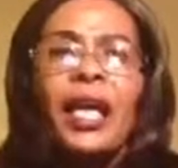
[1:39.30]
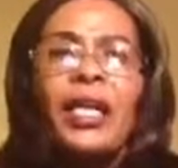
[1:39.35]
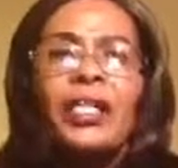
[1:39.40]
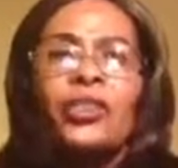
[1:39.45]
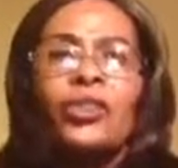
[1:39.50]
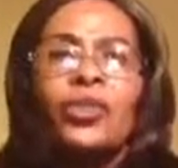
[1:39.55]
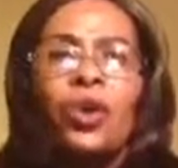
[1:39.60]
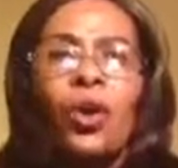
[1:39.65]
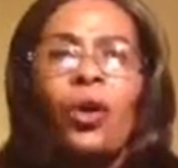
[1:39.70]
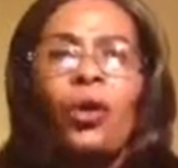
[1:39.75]

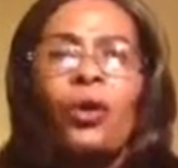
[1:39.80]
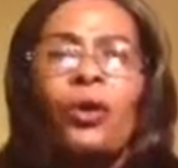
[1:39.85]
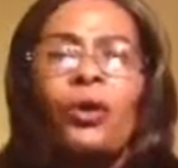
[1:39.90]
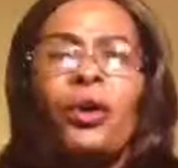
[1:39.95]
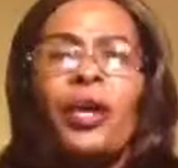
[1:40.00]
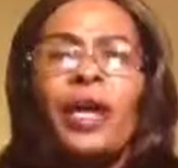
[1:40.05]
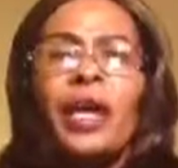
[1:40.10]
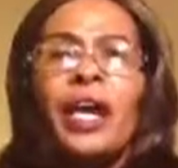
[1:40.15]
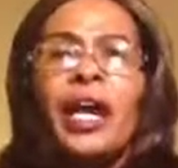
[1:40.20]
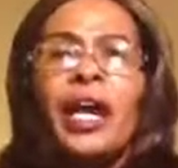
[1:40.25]

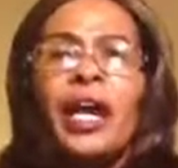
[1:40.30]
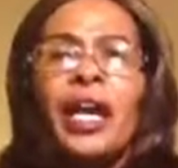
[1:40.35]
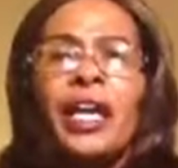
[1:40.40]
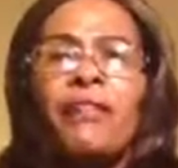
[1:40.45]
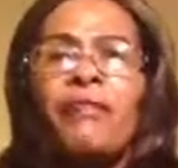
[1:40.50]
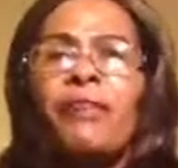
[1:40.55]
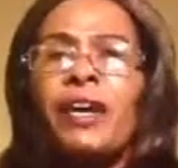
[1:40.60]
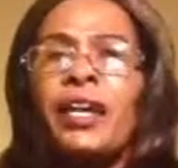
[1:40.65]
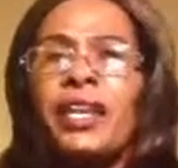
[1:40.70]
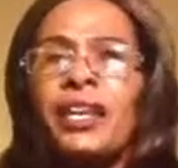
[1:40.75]
So,
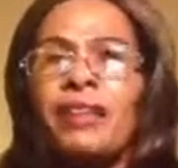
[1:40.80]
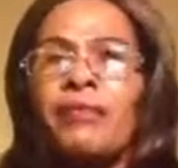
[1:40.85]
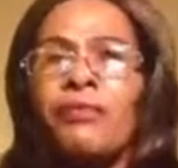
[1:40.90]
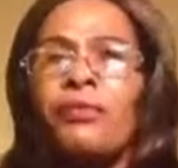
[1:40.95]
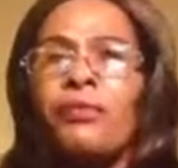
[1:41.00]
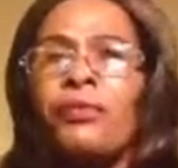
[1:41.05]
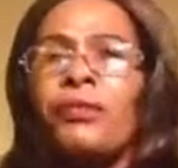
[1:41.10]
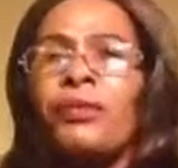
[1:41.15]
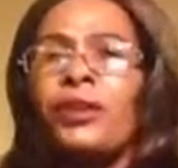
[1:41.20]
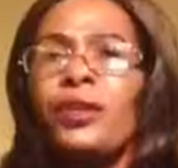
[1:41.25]
even
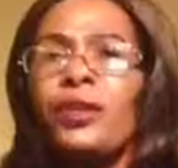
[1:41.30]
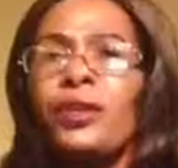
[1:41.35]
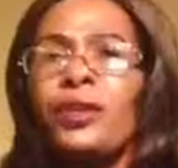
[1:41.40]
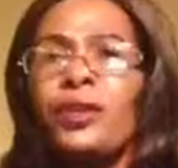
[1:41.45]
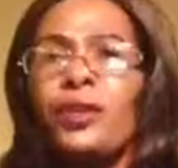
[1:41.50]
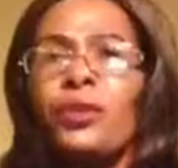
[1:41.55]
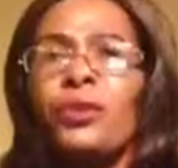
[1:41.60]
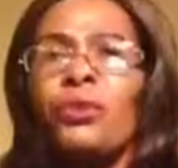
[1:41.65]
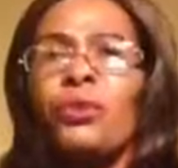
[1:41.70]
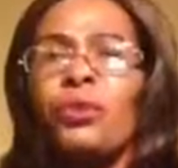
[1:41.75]
if
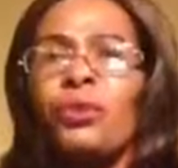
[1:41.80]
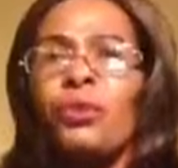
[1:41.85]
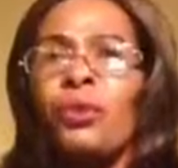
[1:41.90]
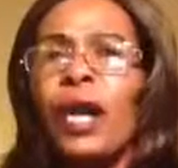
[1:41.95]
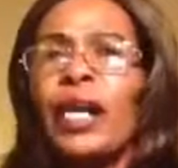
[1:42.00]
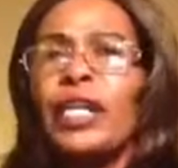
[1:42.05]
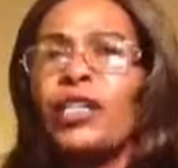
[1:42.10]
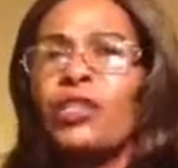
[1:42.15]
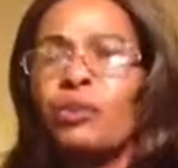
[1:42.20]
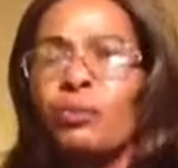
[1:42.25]
you, you
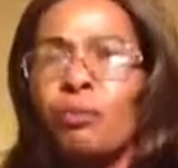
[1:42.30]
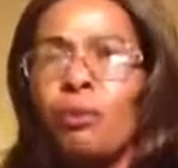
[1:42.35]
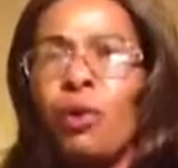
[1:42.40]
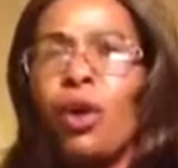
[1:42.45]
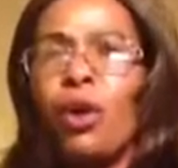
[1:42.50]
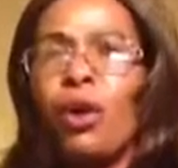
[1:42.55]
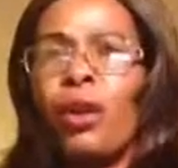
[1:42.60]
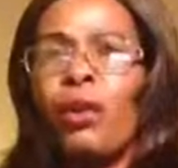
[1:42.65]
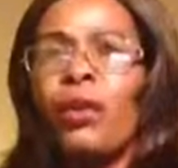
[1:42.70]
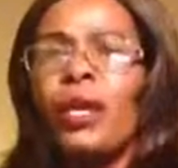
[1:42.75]
are a
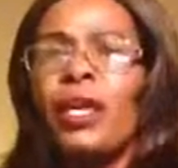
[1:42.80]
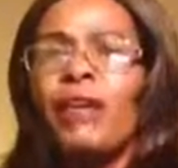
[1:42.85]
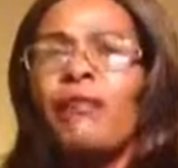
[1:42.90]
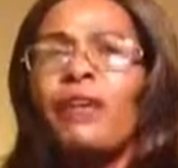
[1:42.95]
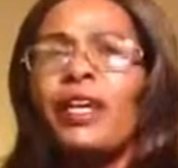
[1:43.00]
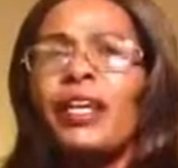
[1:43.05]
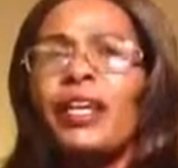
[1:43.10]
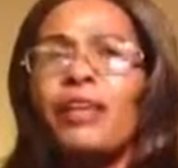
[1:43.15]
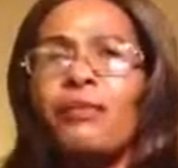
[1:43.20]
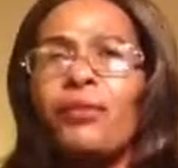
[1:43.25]
small,
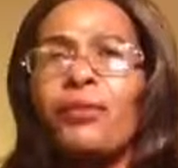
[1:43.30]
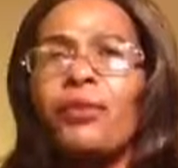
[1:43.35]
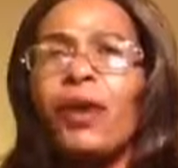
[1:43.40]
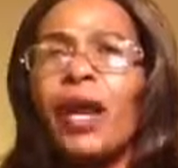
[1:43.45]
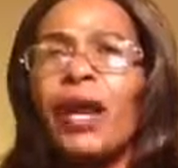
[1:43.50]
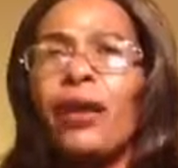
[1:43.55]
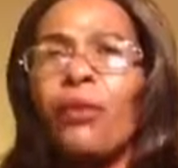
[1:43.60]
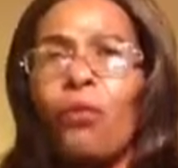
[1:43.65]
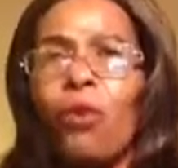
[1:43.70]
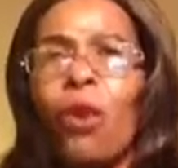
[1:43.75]
even if you
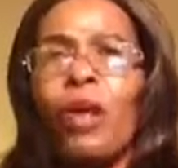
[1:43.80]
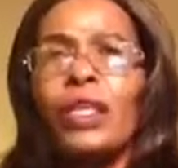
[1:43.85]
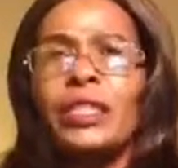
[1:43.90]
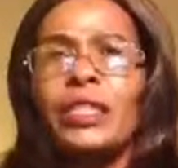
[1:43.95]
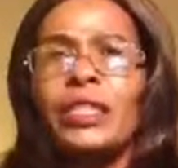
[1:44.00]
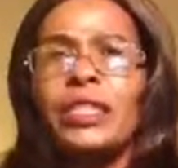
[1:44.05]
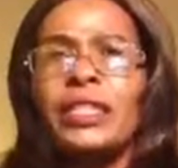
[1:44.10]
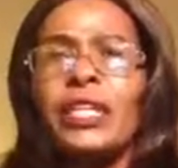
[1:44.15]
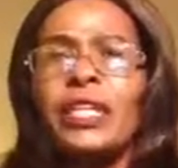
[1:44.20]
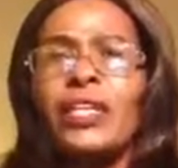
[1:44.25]
are a
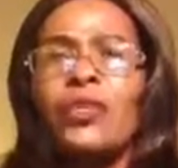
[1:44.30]
what,